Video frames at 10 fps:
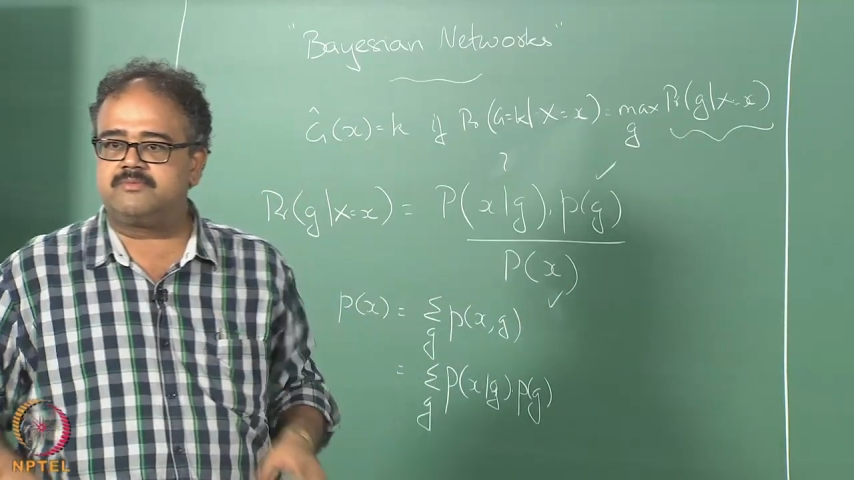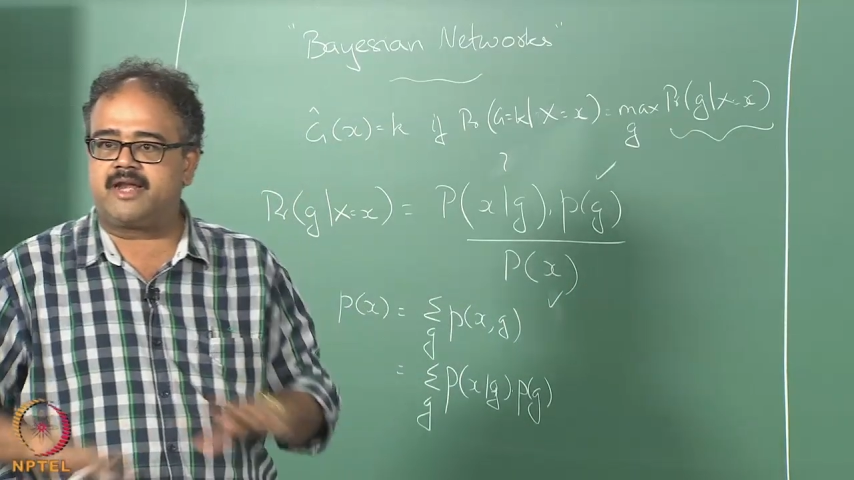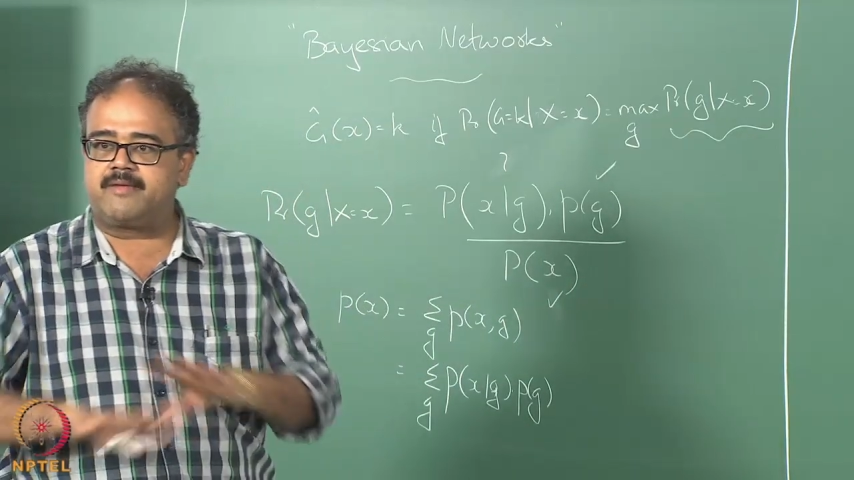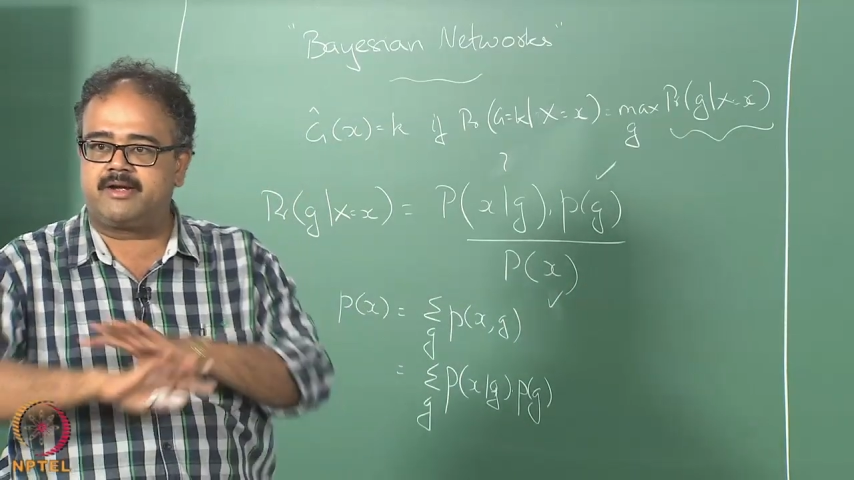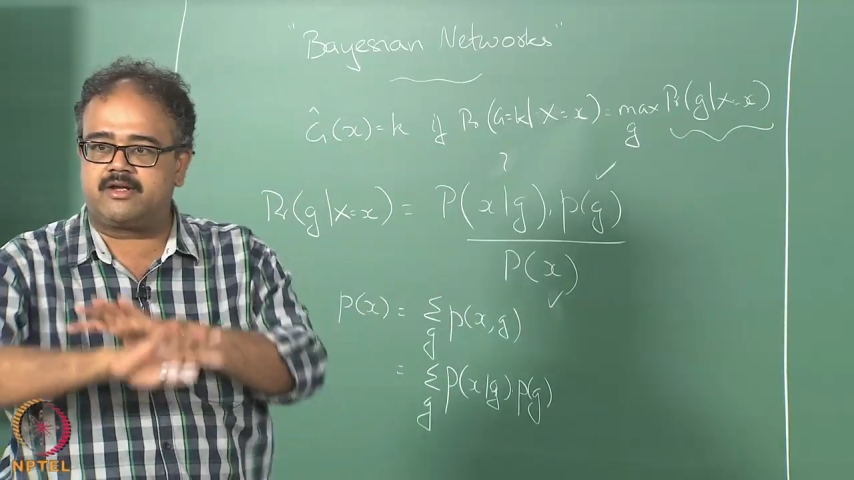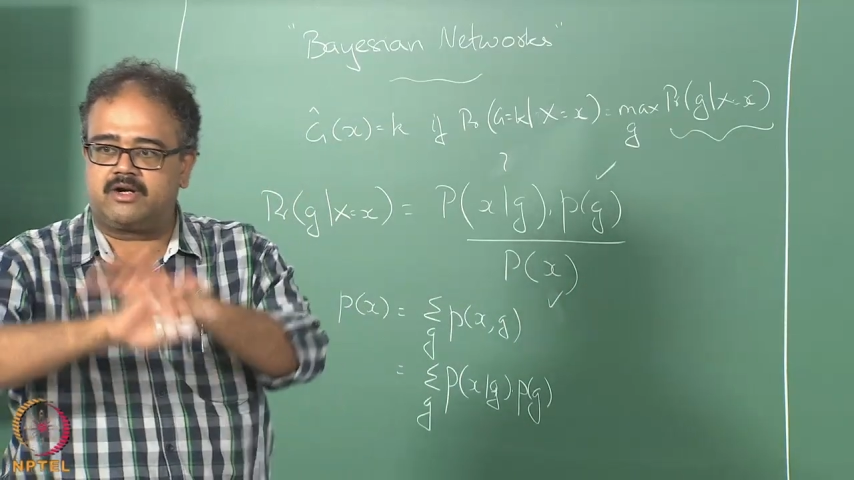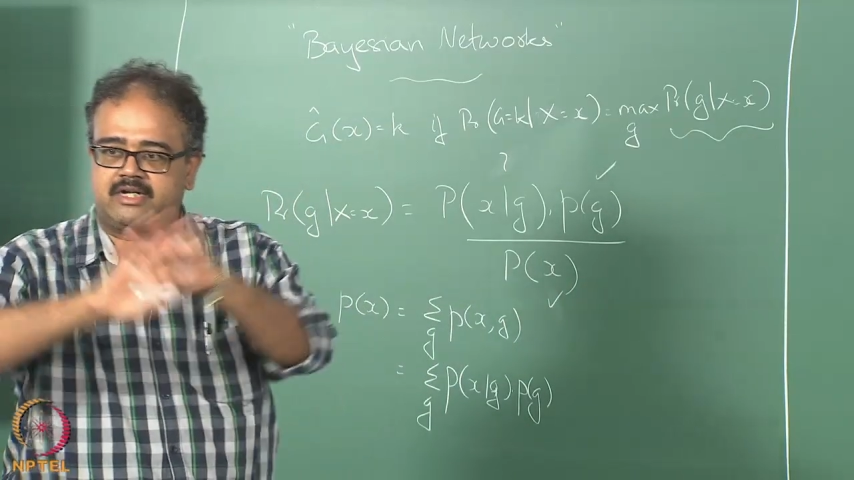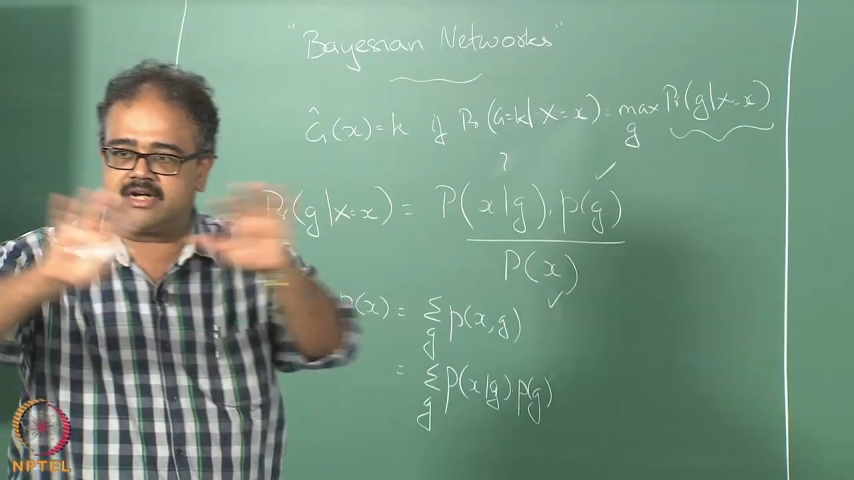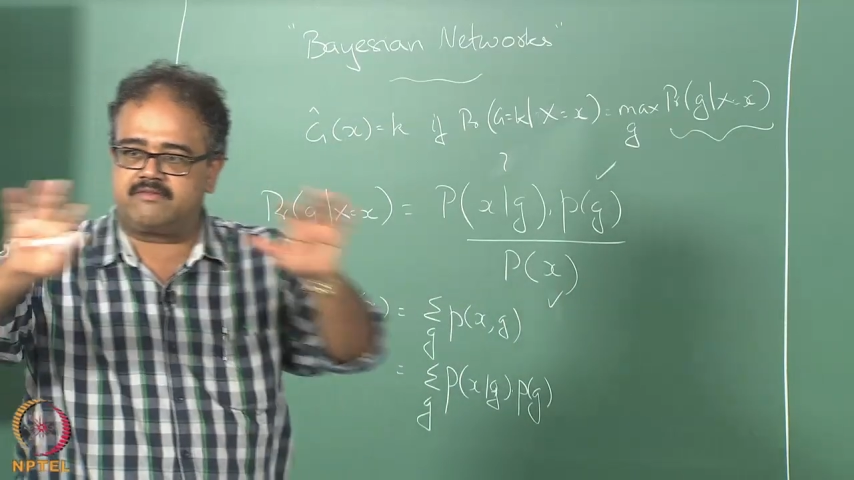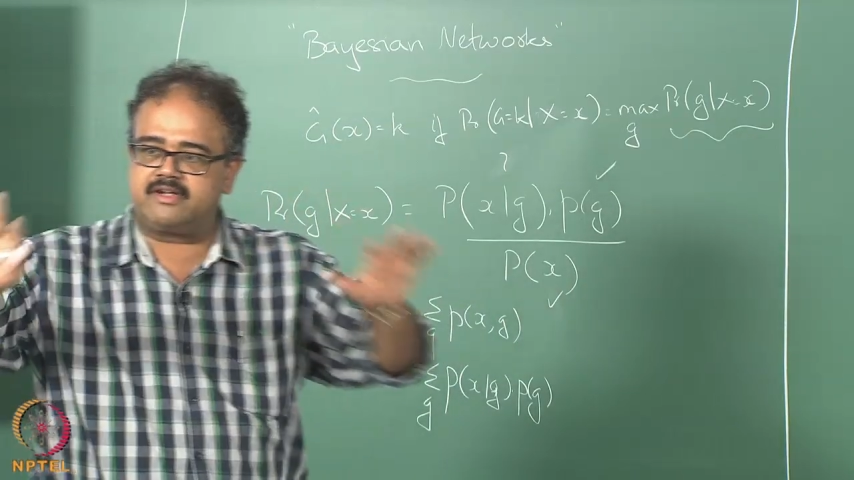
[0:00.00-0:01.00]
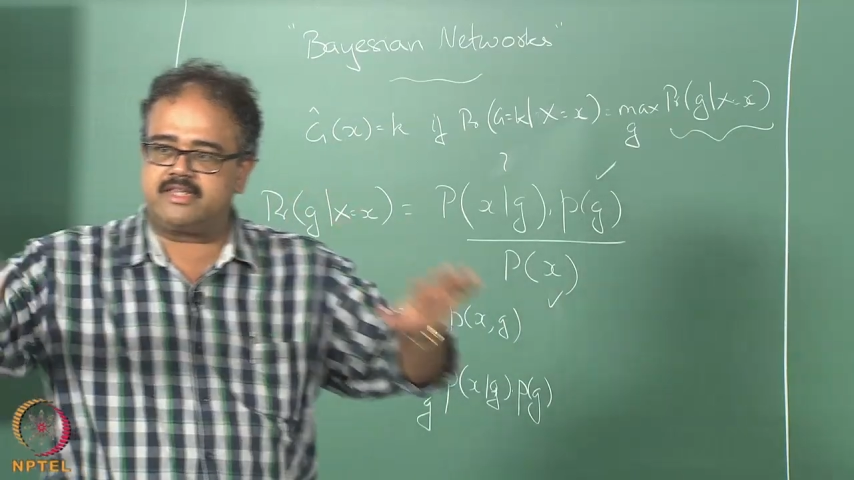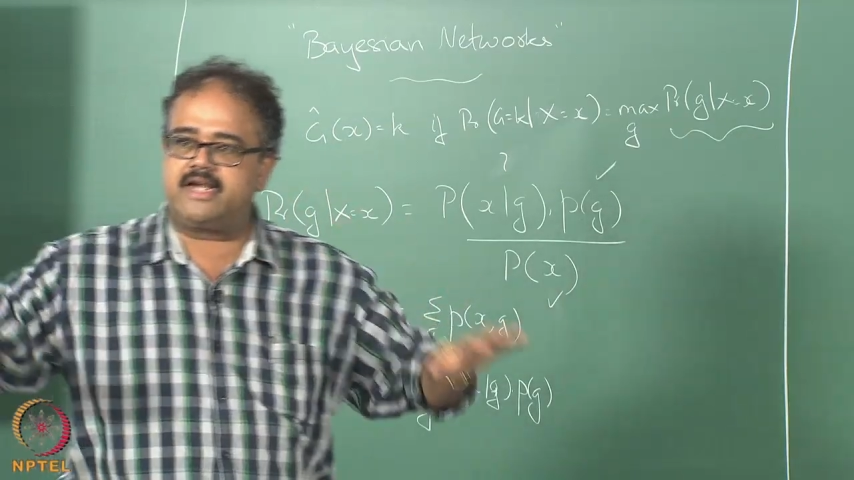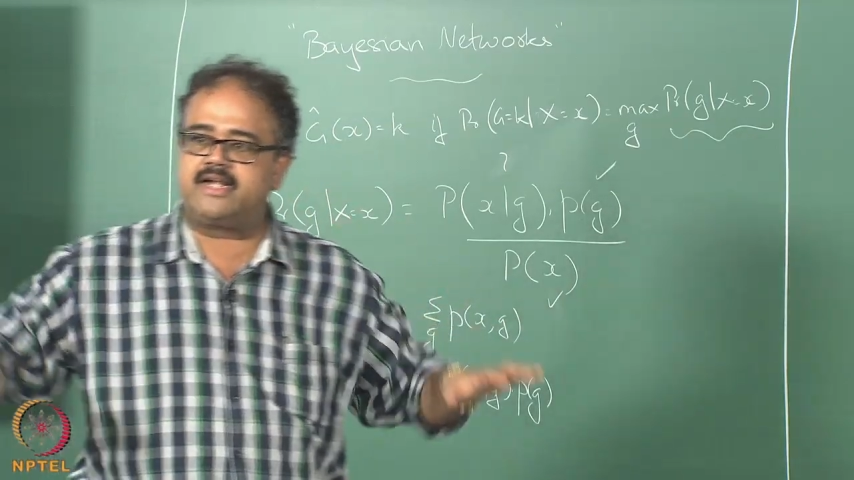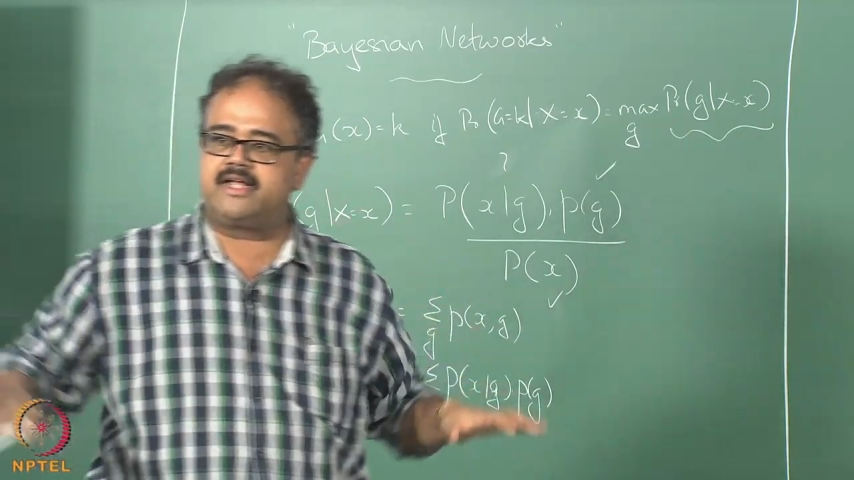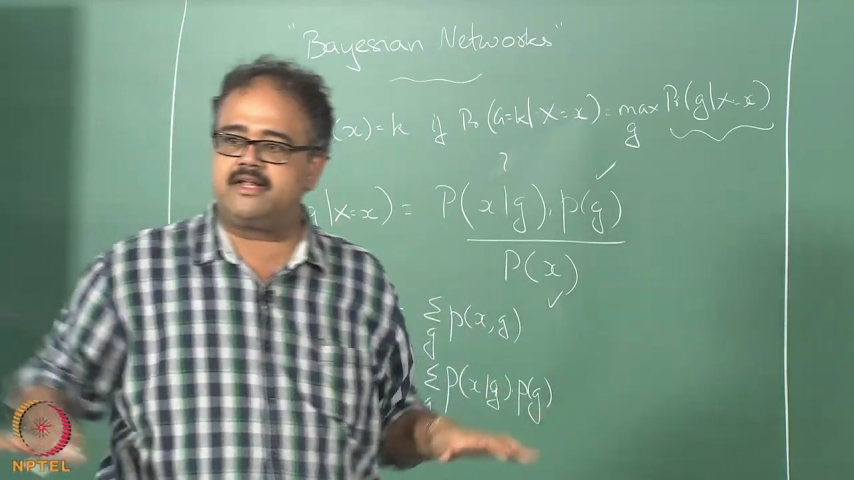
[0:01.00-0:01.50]
but I might not cover the
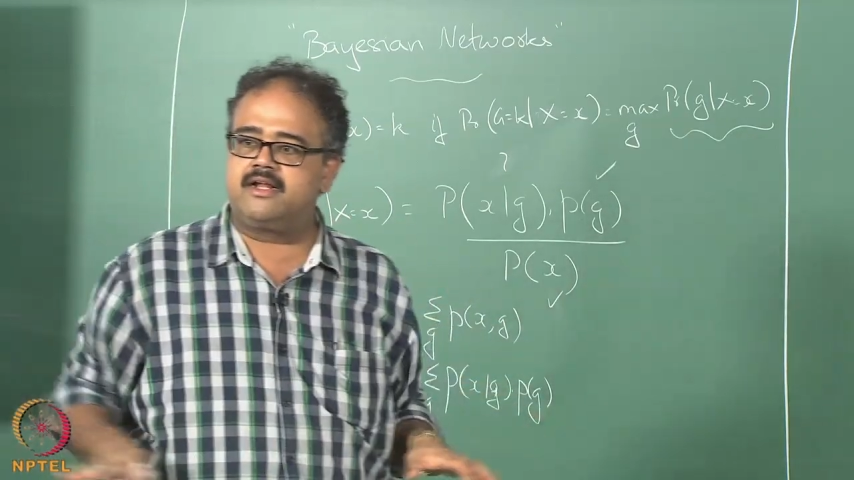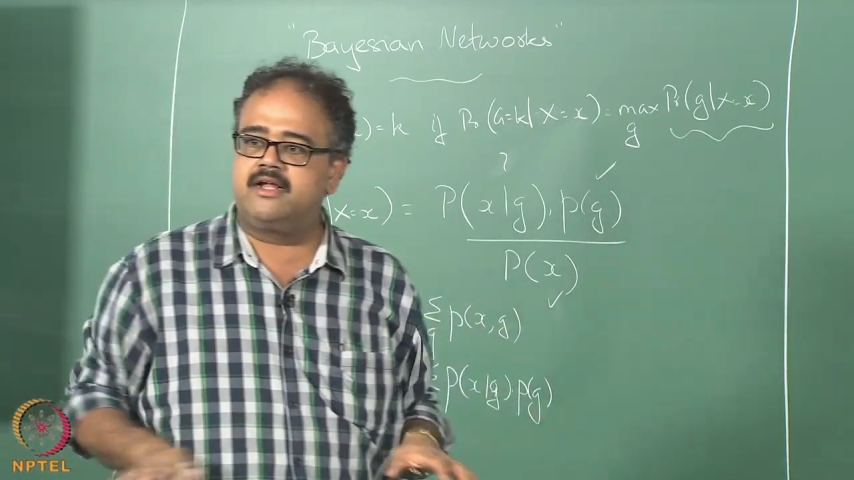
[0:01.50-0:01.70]
entire